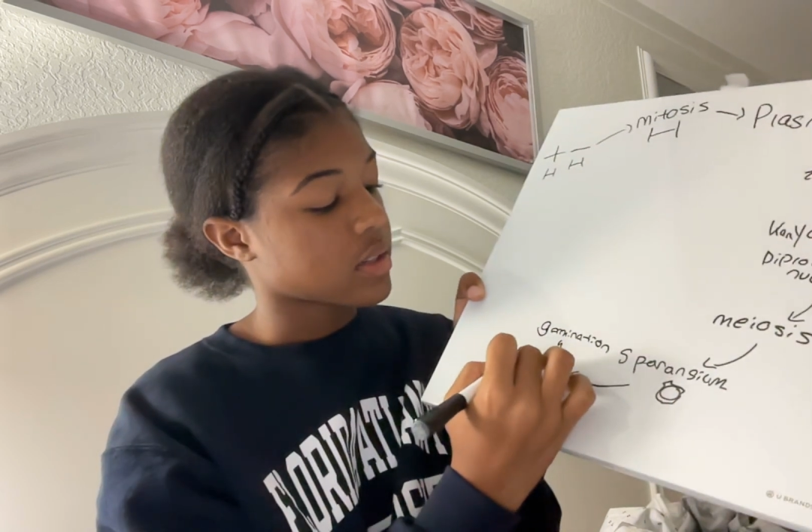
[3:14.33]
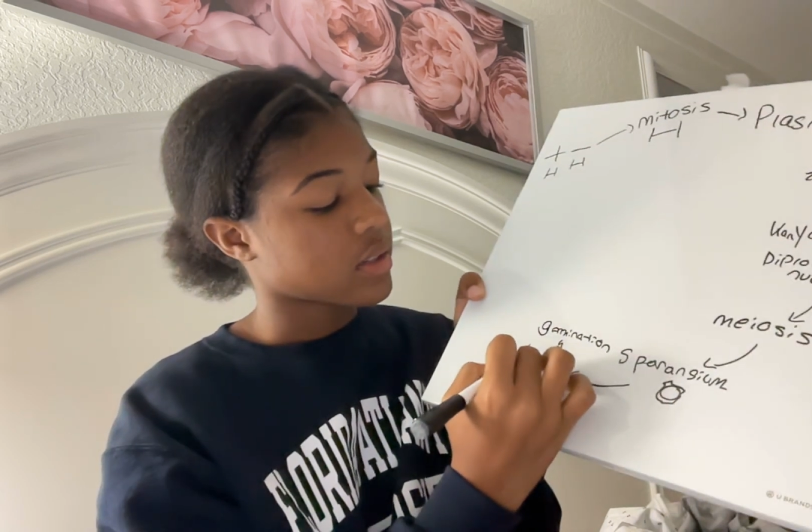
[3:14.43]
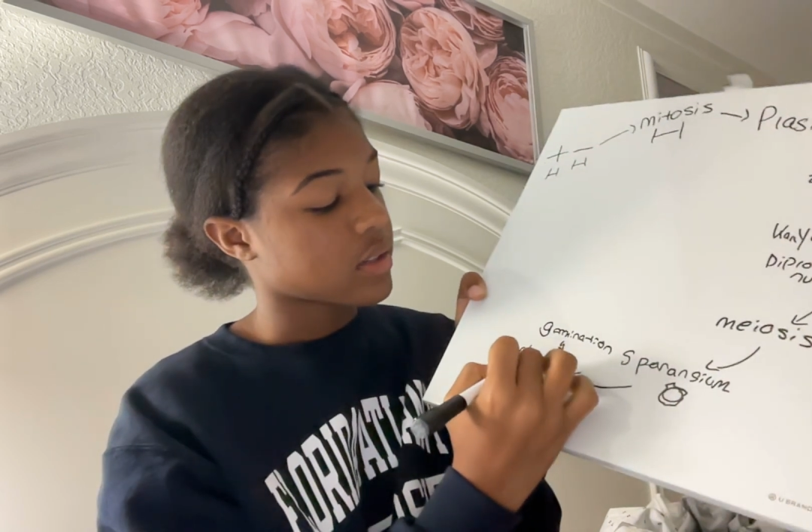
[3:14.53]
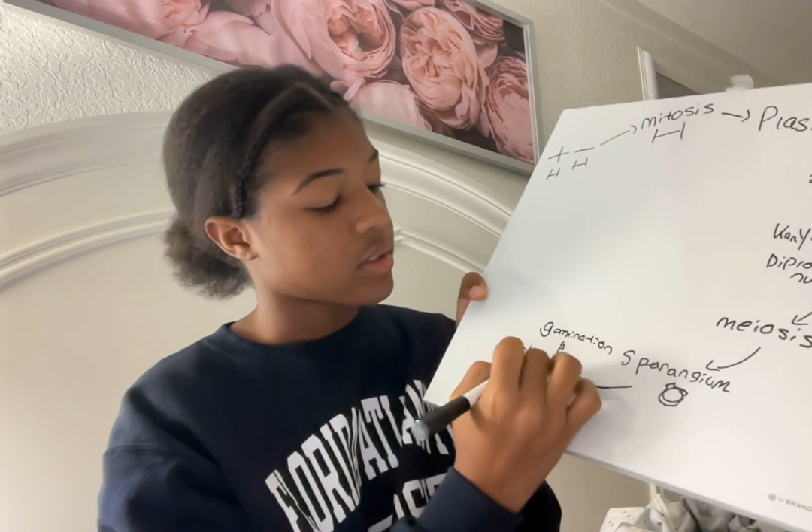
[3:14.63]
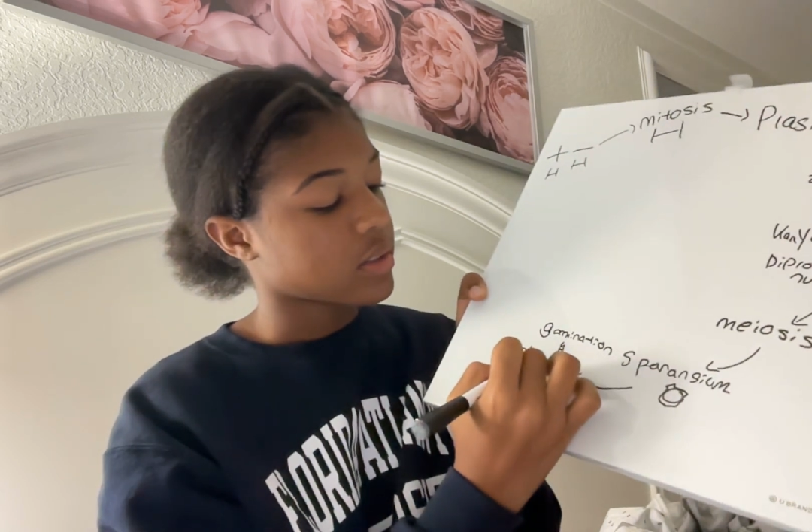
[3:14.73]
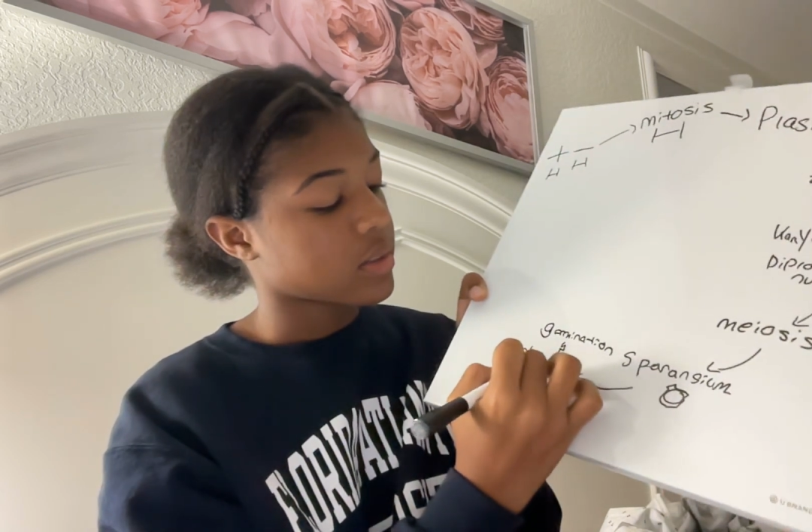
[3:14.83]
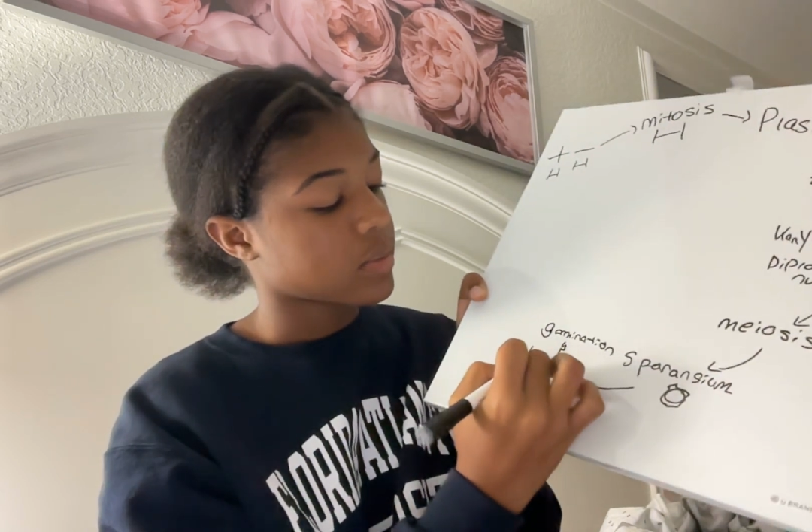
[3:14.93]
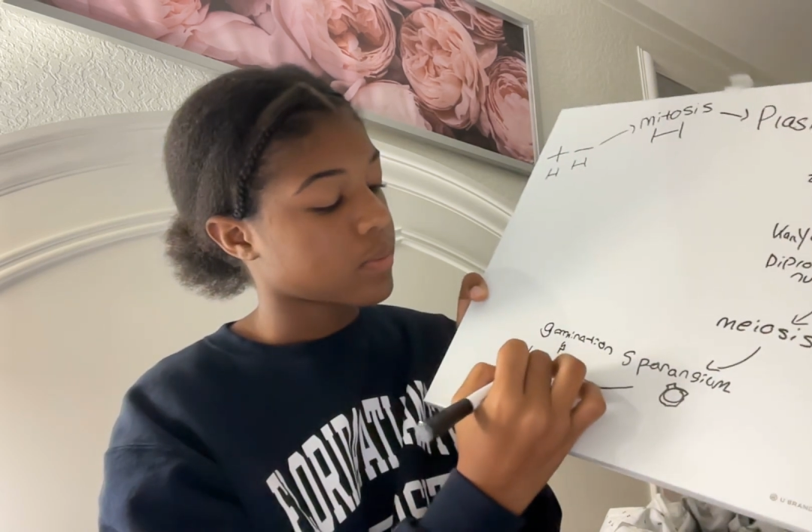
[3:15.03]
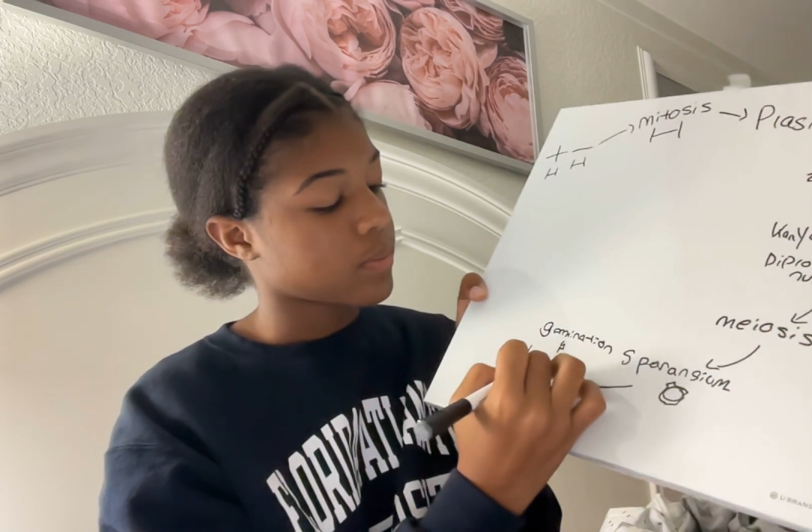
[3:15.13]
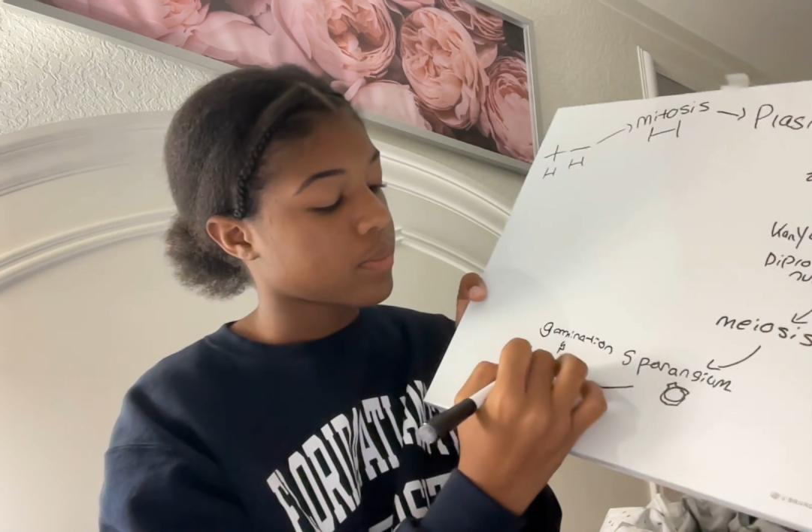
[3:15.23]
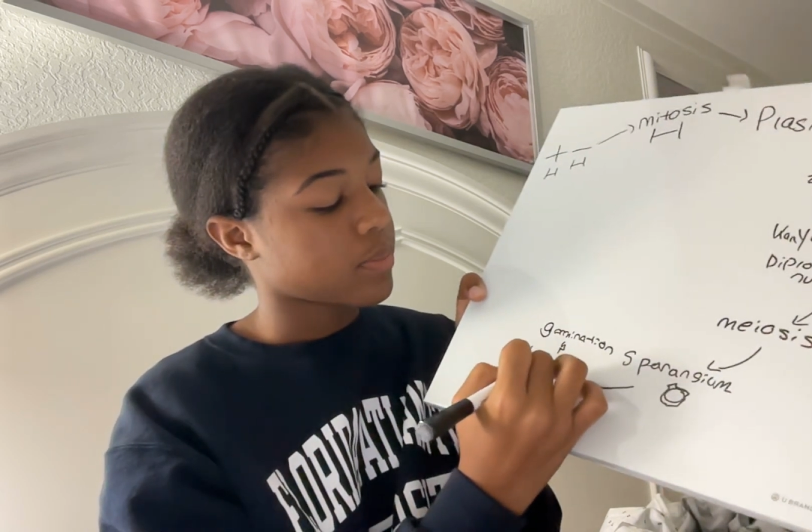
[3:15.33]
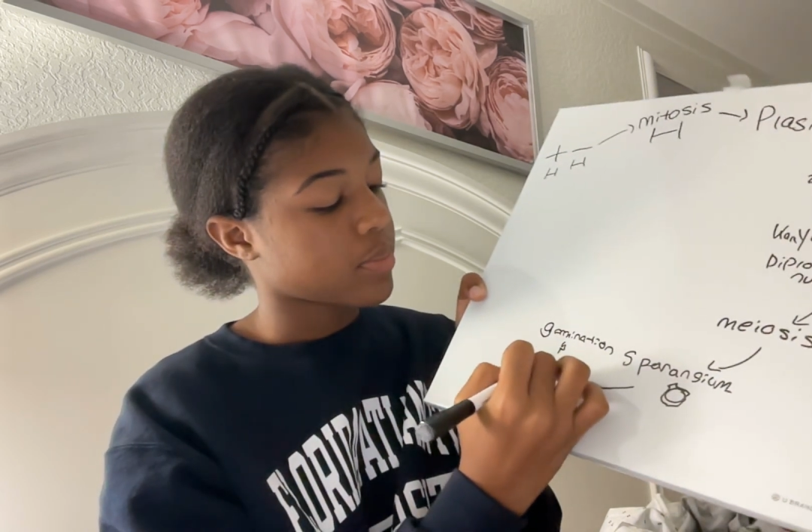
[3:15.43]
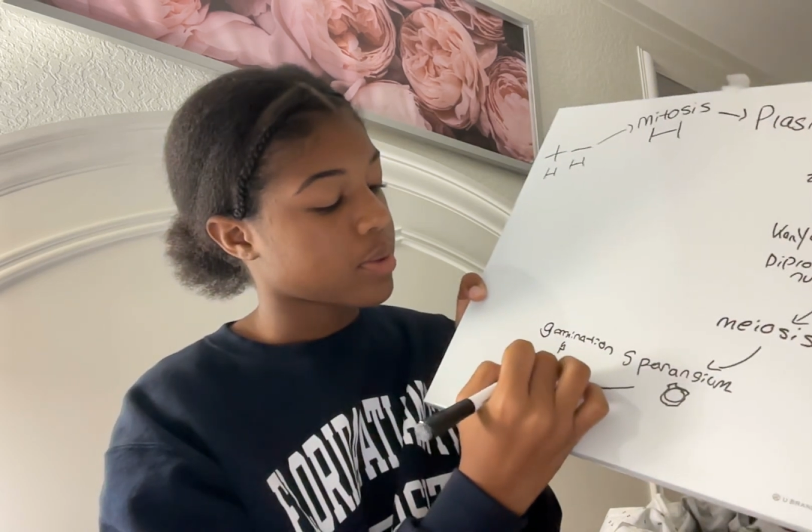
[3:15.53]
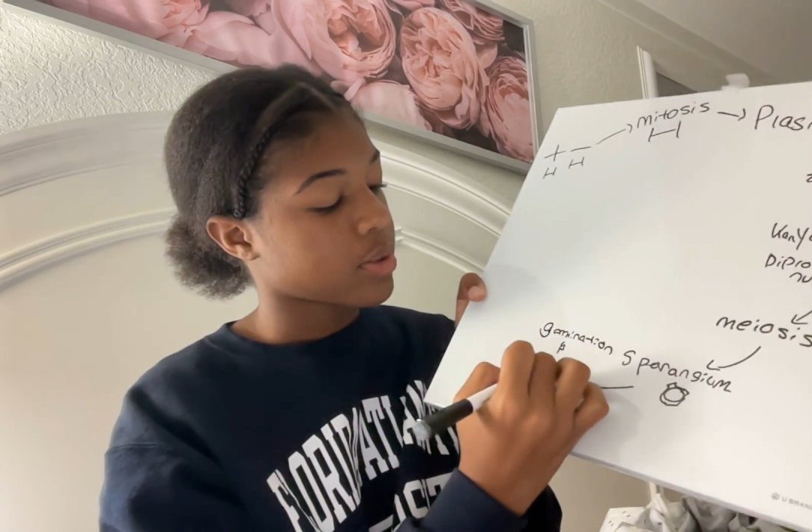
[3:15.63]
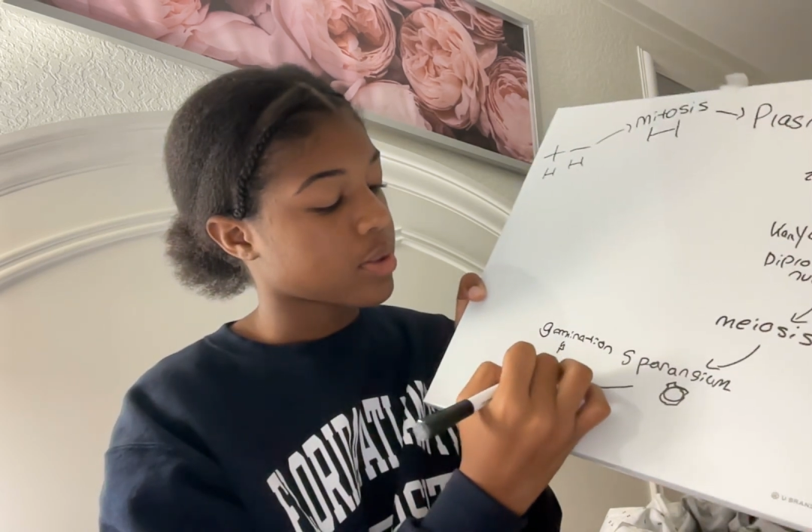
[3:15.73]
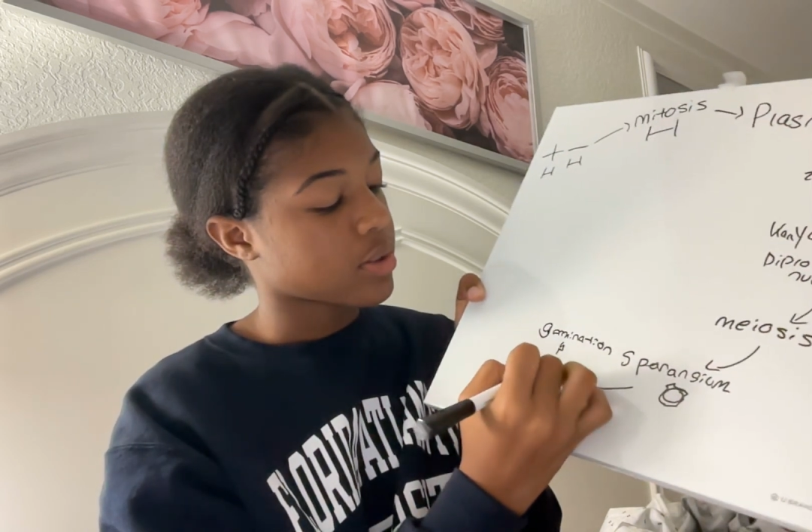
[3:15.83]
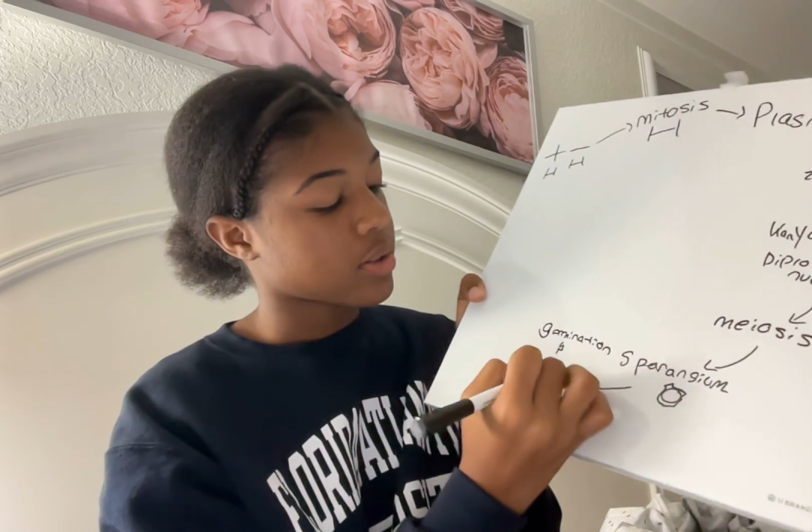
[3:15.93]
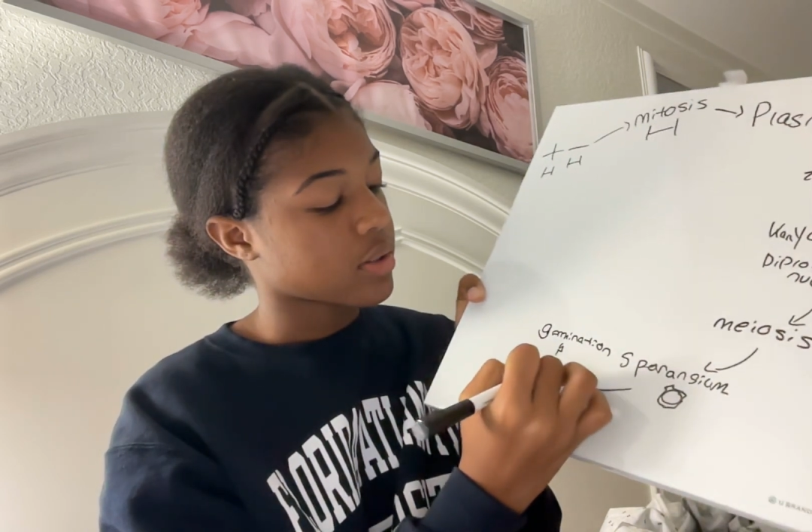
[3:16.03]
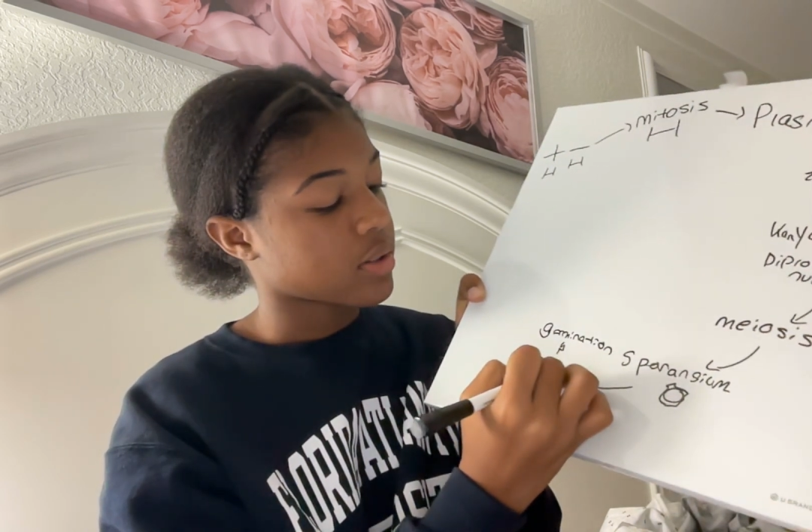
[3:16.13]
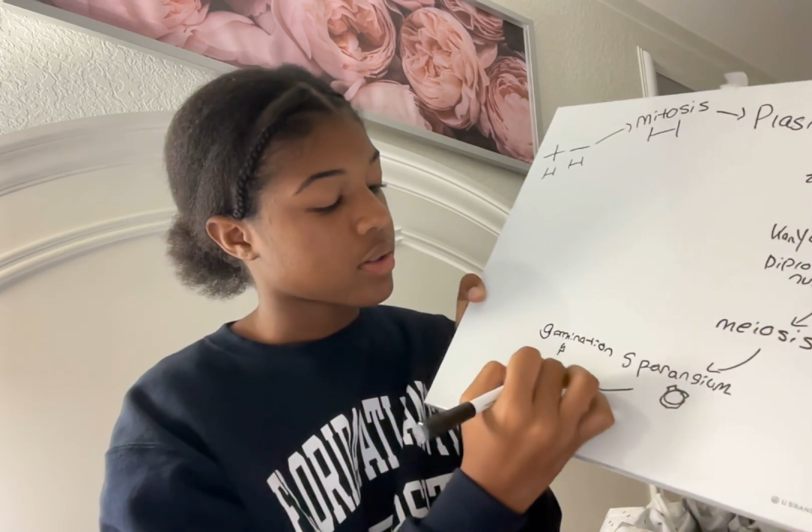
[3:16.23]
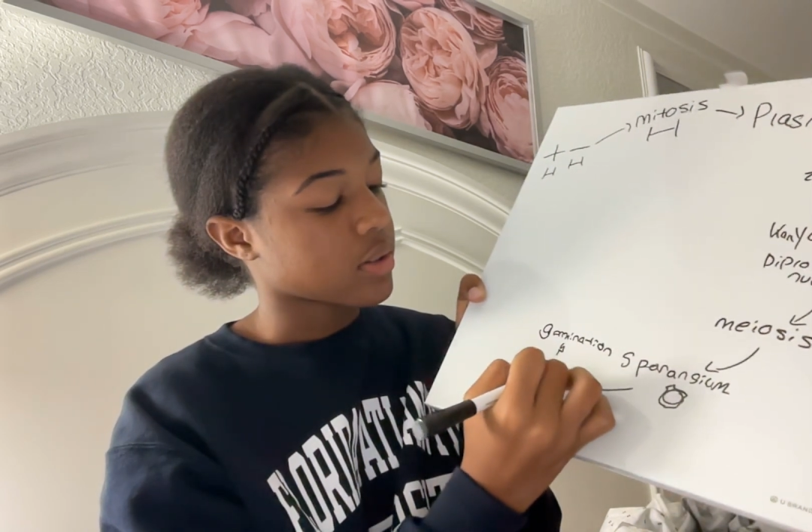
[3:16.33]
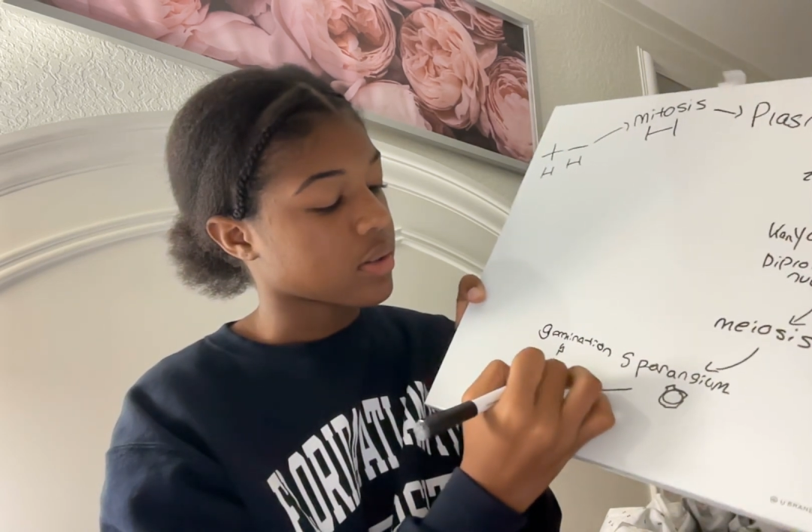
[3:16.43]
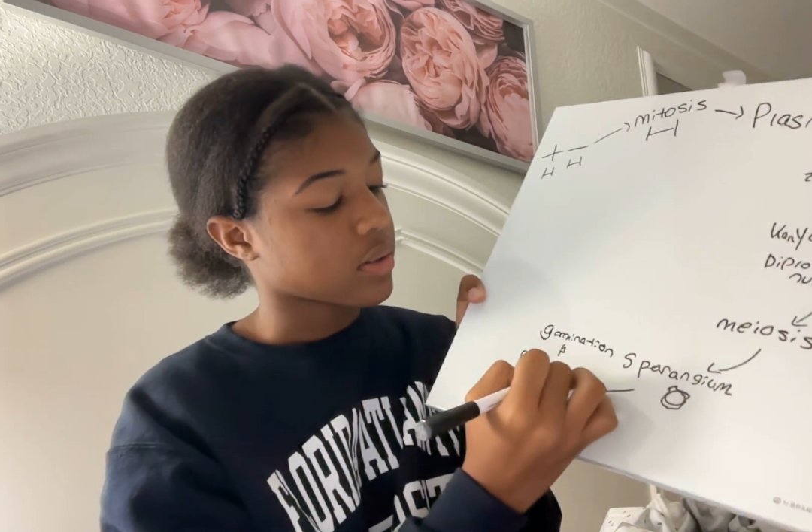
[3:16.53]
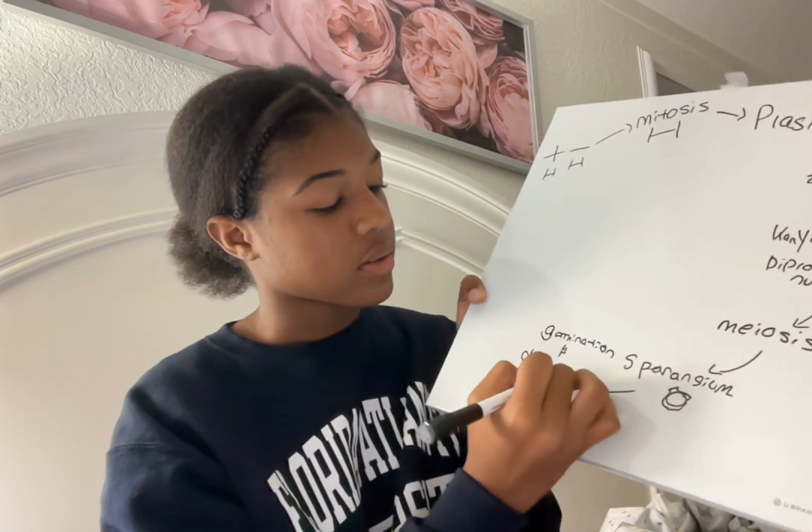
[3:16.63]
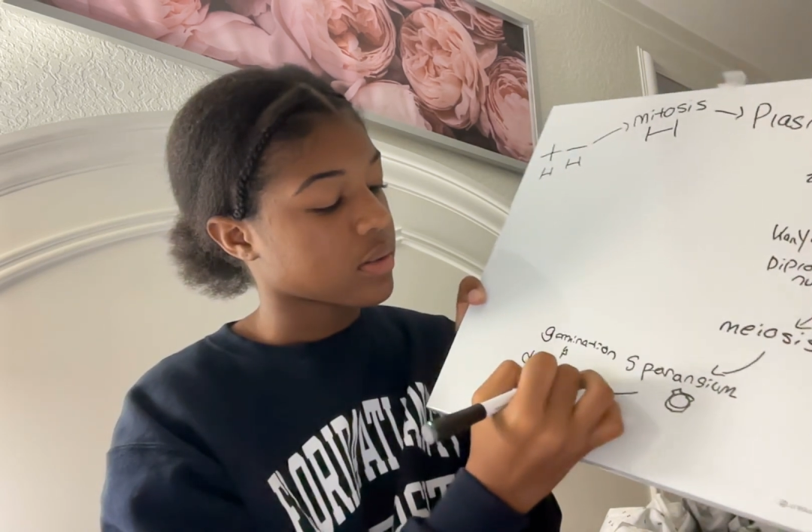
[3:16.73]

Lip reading: dispersal,